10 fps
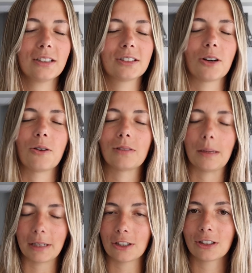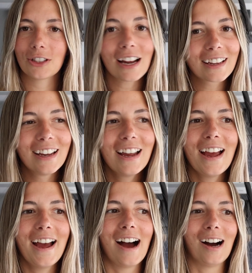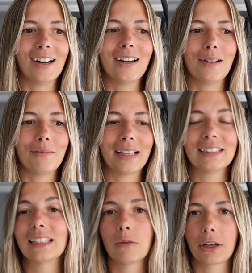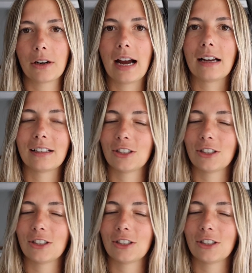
So let me just check and see where you're at.